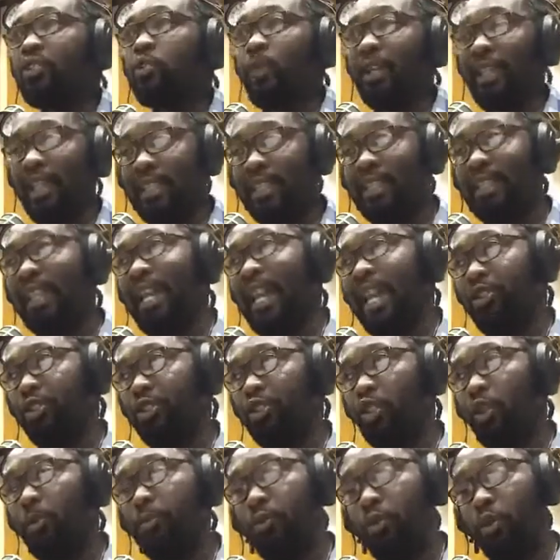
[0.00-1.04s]

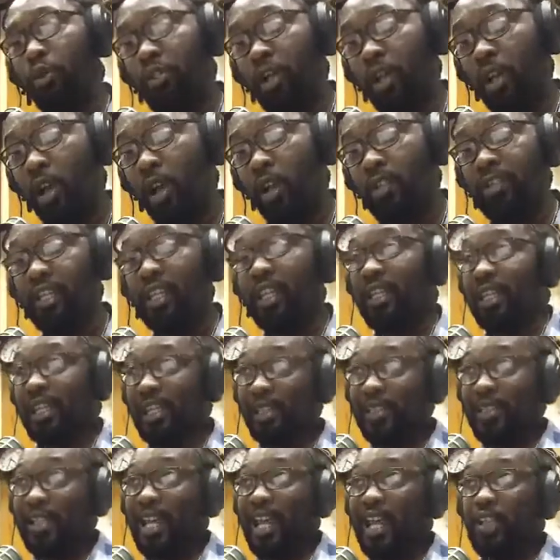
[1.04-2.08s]
international protocols,
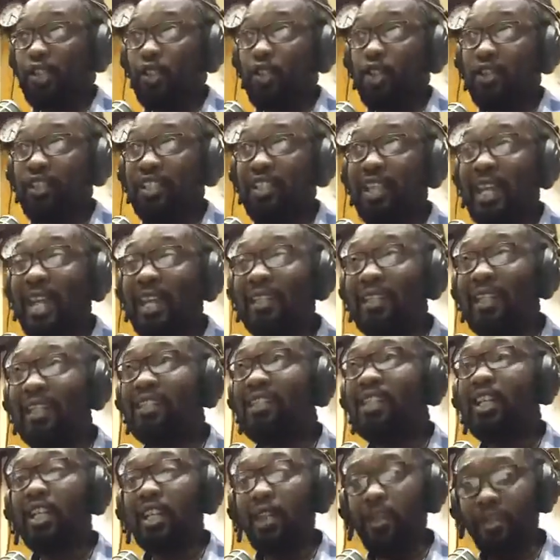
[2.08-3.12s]
international standards.
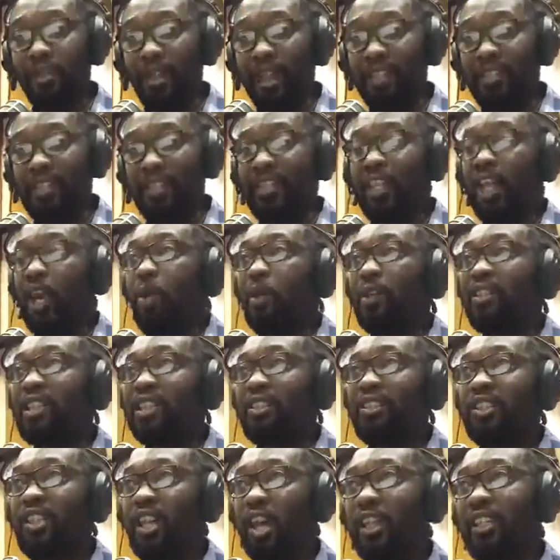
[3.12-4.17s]
This is how it is
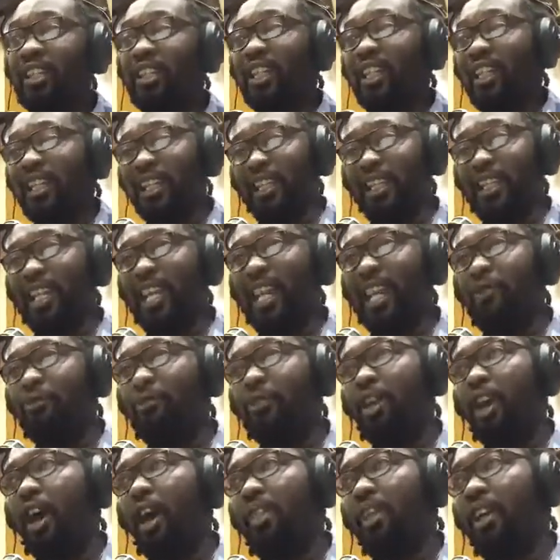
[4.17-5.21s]
done in every
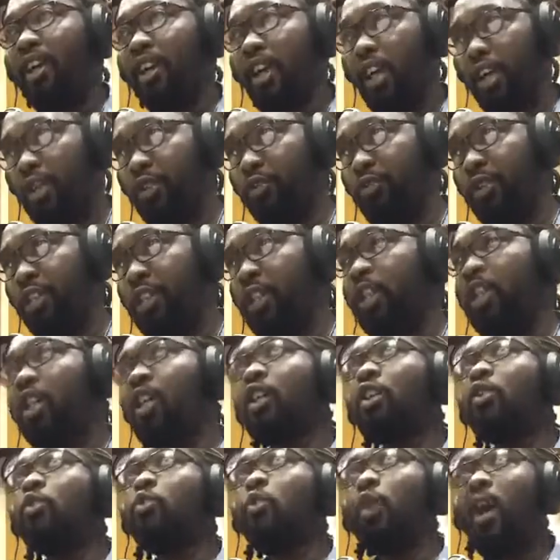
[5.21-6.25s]
other country
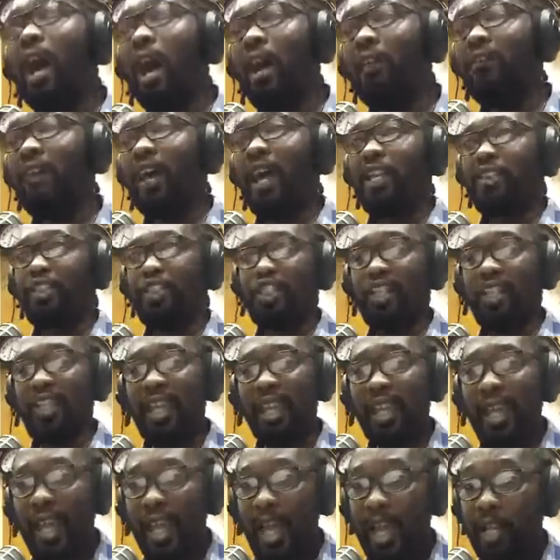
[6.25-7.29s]
who have a
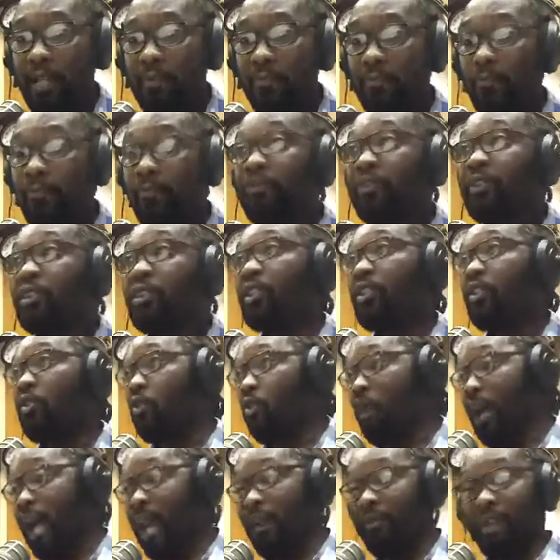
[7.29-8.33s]
scare, who
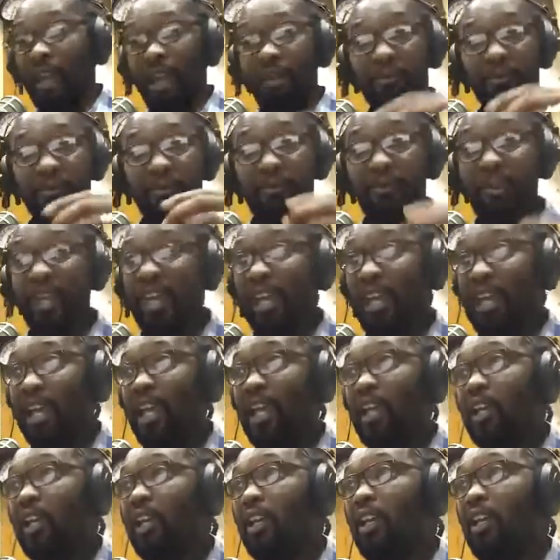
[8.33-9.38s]
have a fear,
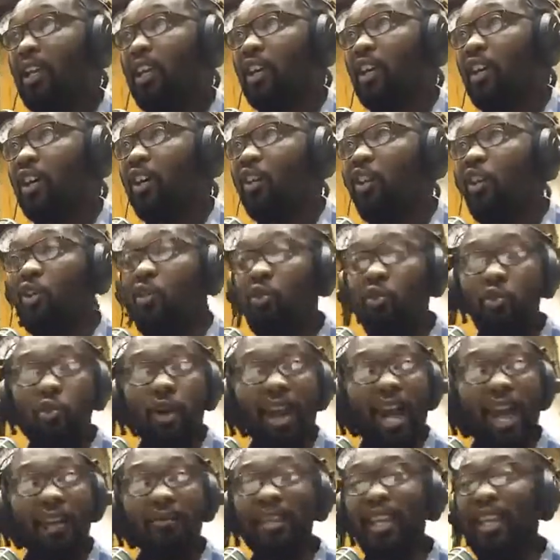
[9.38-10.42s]
or who
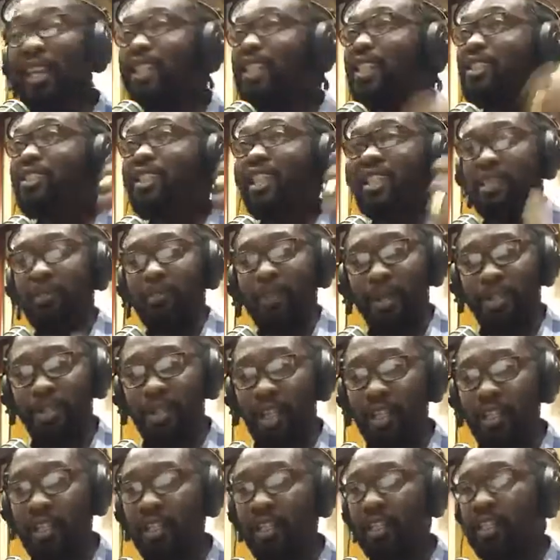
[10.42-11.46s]
have any
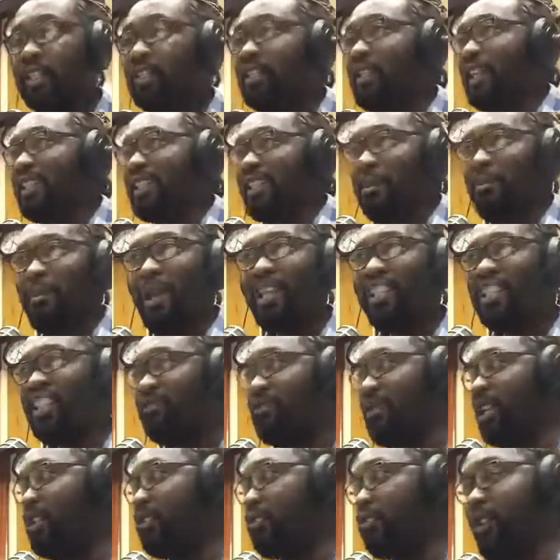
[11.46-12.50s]
suspicion that they might have
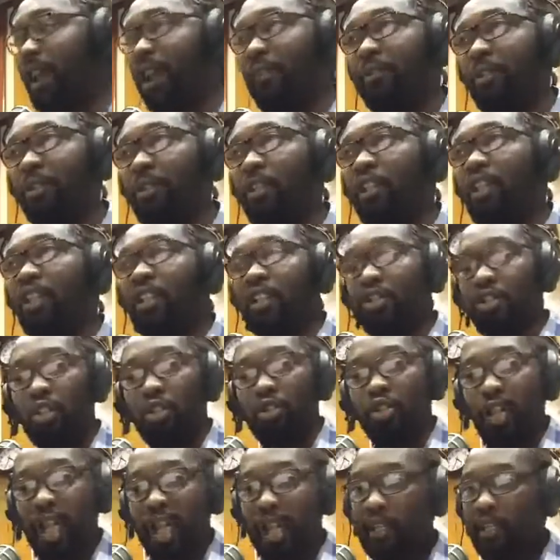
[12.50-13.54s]
been traveled to
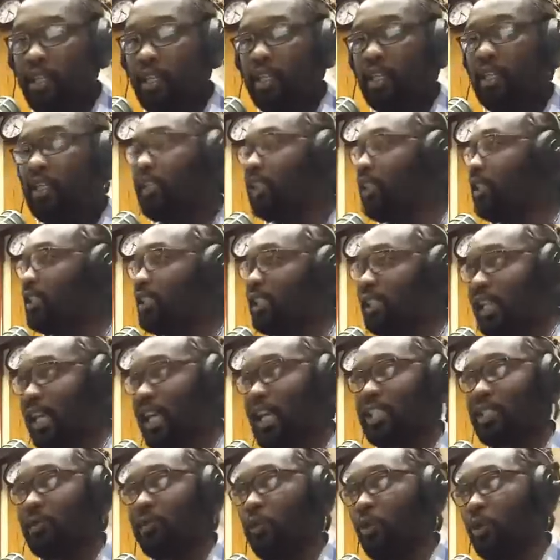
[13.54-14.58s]
China in the
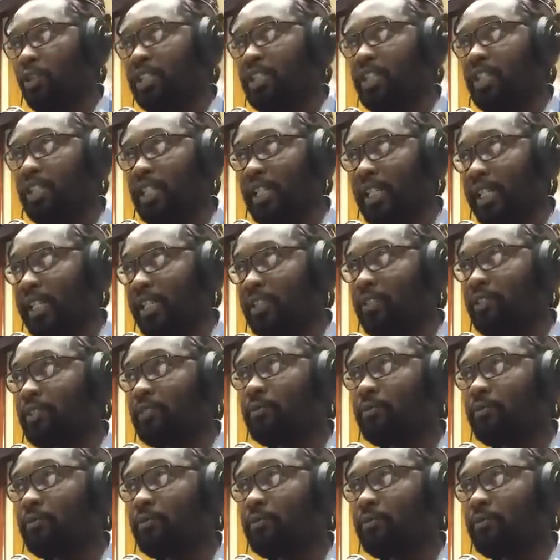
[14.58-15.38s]
last 14 days.